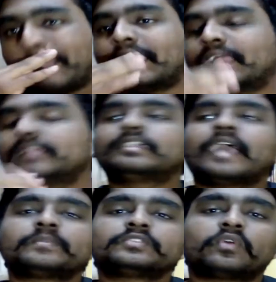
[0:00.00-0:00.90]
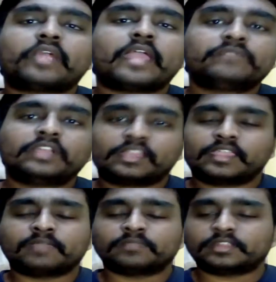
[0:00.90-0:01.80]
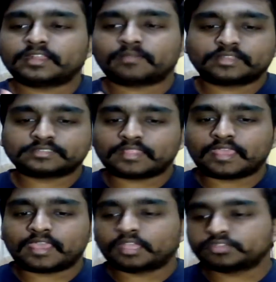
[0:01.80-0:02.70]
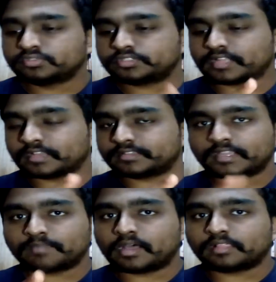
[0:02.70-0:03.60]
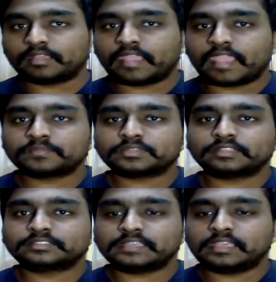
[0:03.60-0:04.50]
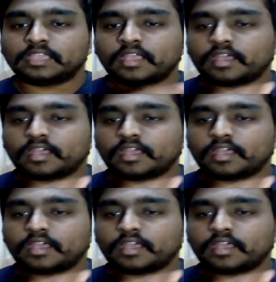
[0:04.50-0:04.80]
And it happens for every other game. The data miners are there to just like take apart the games and then see,